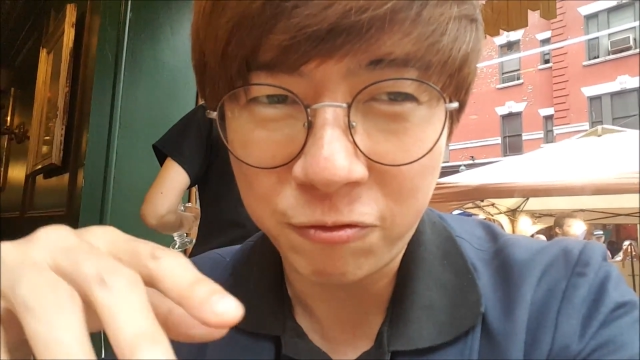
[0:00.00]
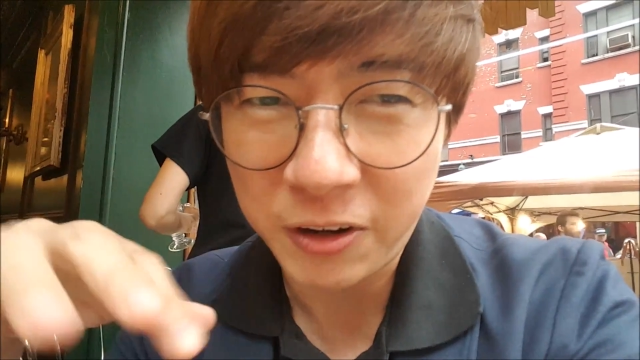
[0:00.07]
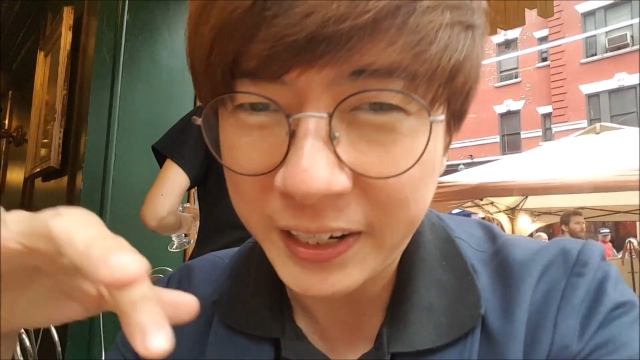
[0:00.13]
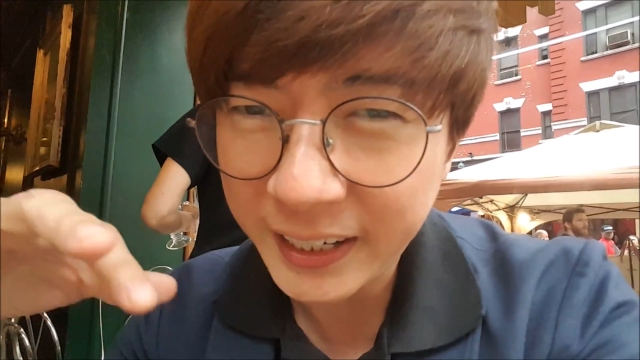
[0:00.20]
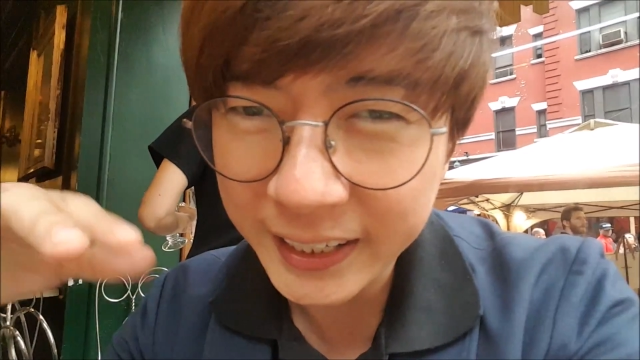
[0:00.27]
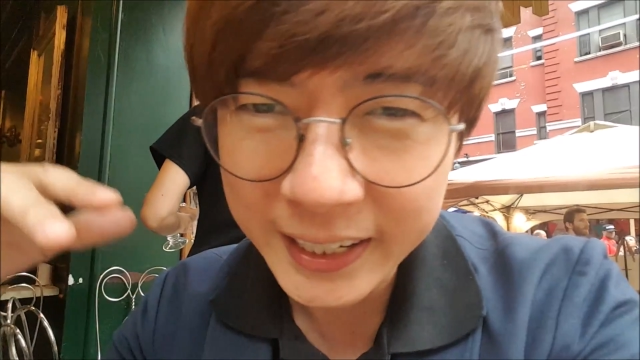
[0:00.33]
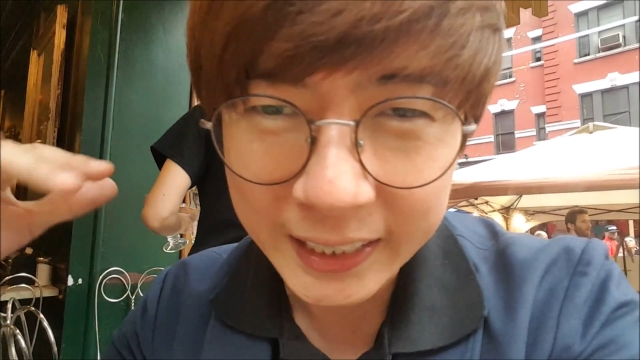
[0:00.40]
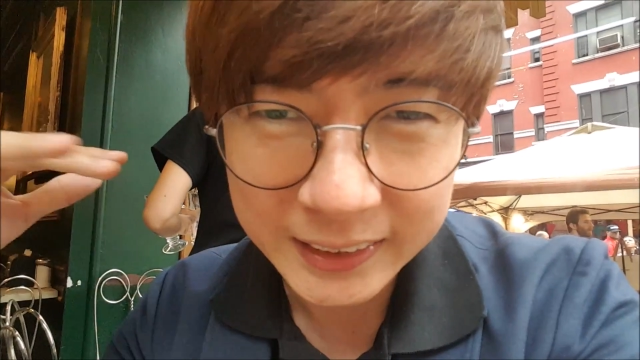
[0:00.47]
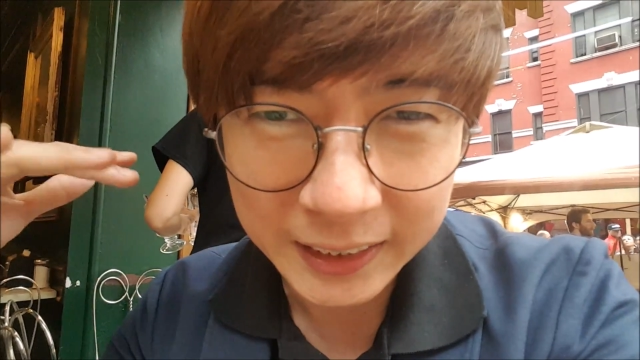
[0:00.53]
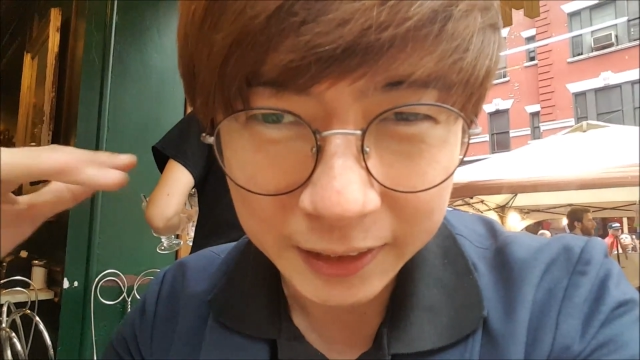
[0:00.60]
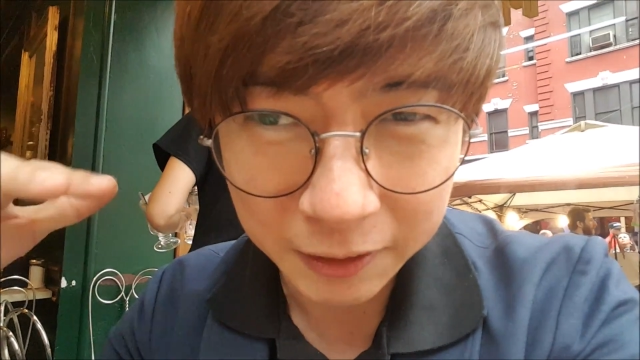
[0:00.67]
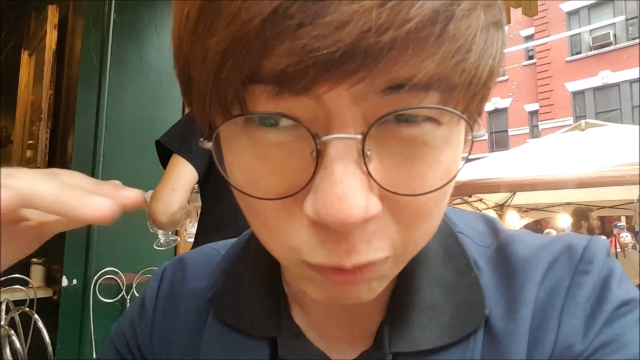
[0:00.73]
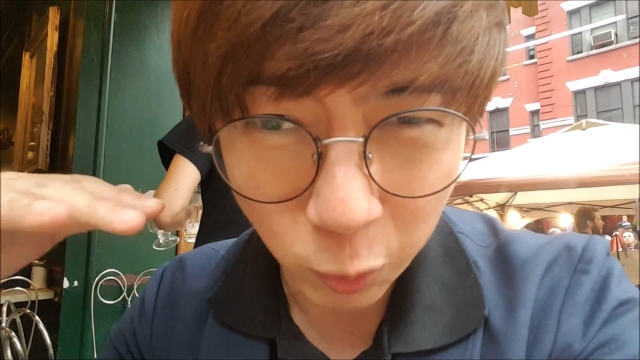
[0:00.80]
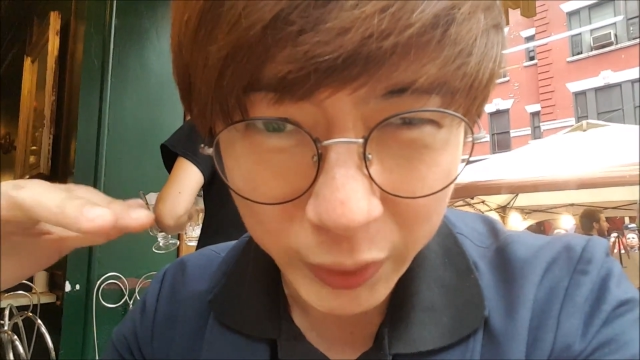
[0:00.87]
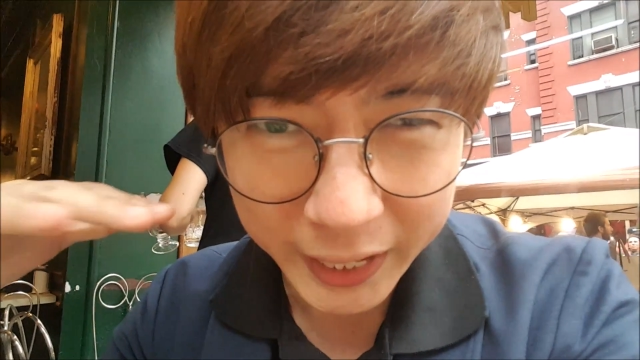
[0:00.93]
Friday nights
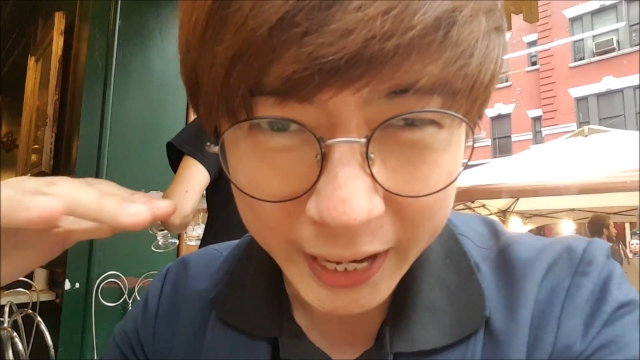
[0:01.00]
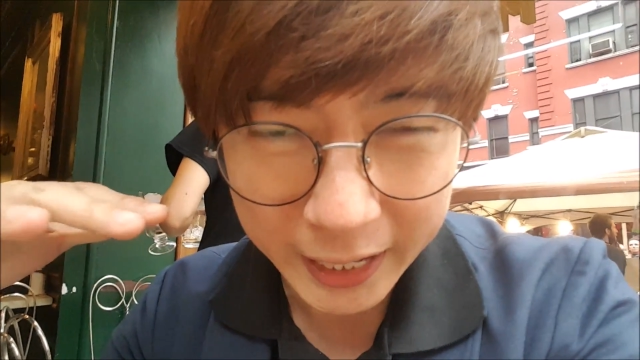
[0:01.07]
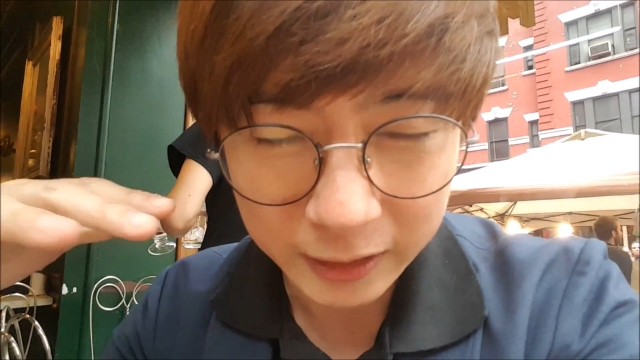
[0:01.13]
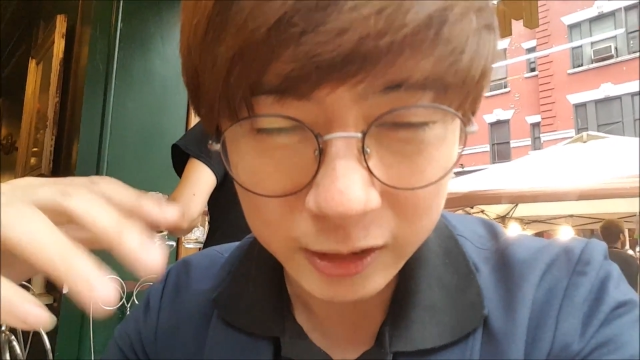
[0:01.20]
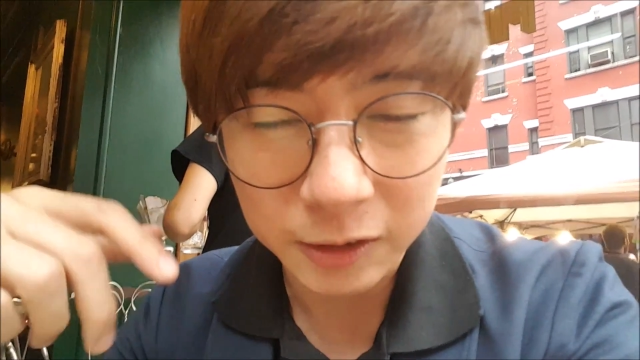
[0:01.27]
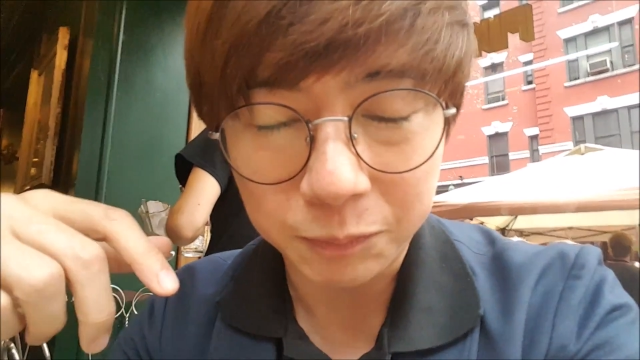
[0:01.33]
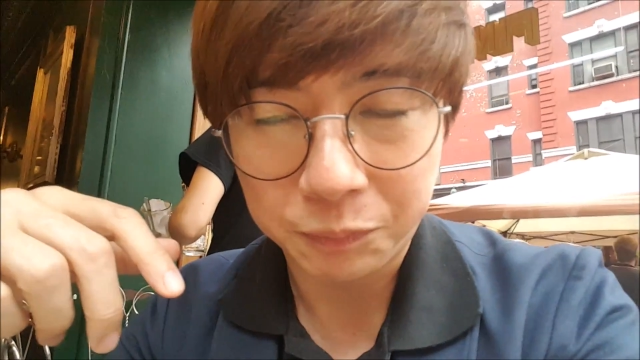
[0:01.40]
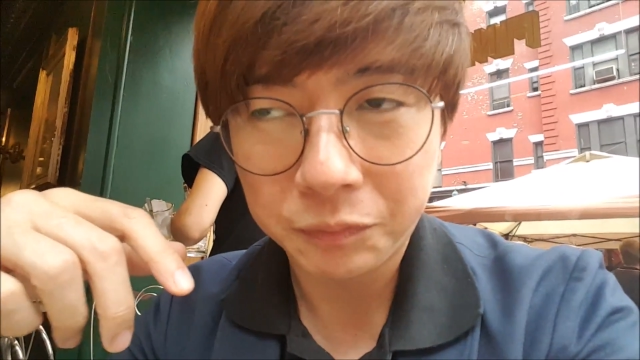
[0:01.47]
and the weekends.